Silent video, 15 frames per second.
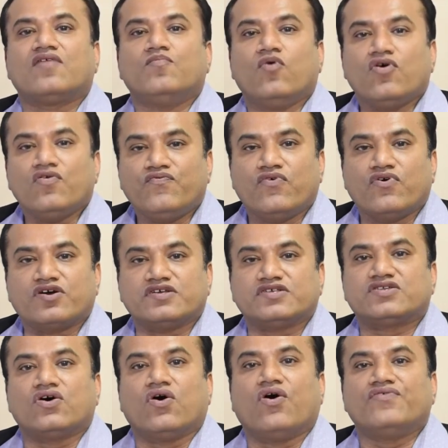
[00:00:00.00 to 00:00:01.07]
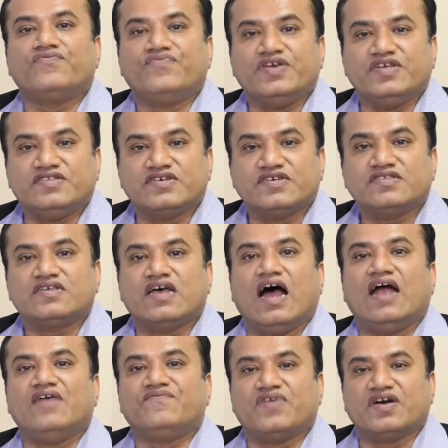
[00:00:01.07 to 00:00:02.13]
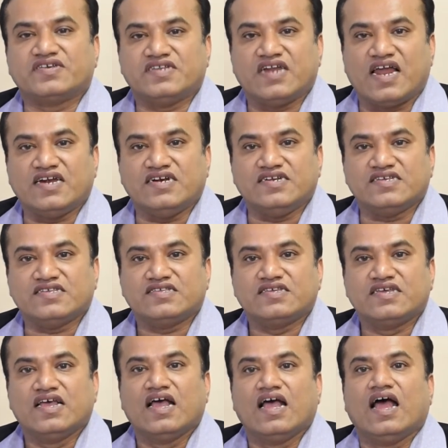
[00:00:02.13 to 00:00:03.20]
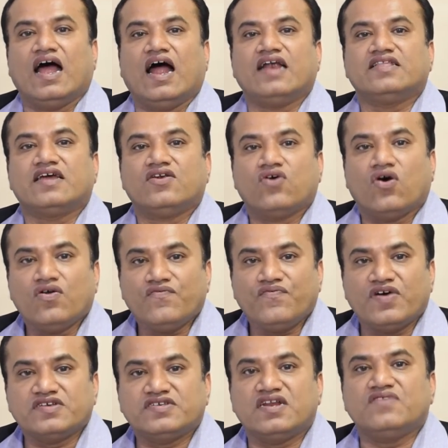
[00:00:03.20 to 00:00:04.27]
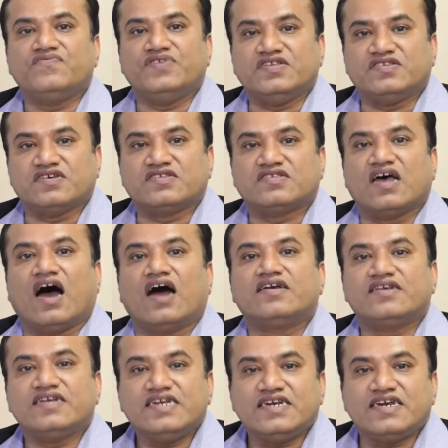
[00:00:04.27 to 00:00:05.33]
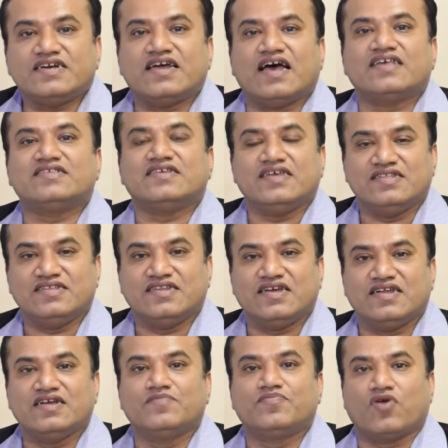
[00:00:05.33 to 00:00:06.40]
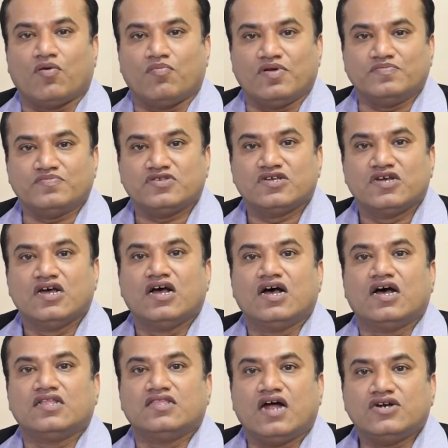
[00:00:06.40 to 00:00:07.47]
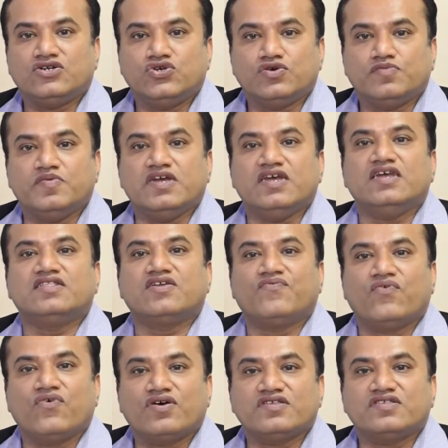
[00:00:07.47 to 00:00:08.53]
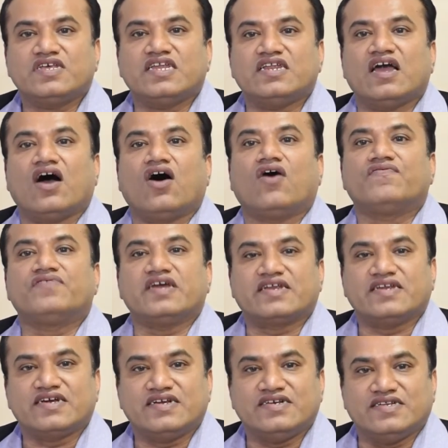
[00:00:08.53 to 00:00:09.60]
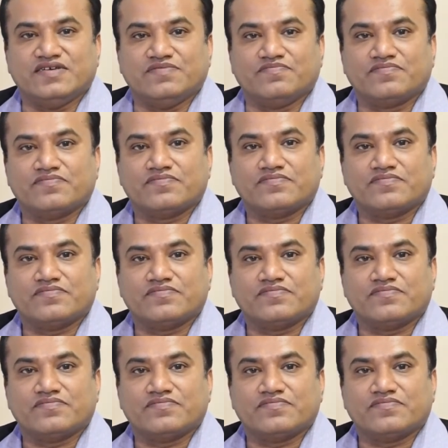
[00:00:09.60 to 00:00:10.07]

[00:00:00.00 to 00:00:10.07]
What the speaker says: are more focused on features and functionalities, and the non-functional features are treated as engineering problems that should be in the focus area of technical team.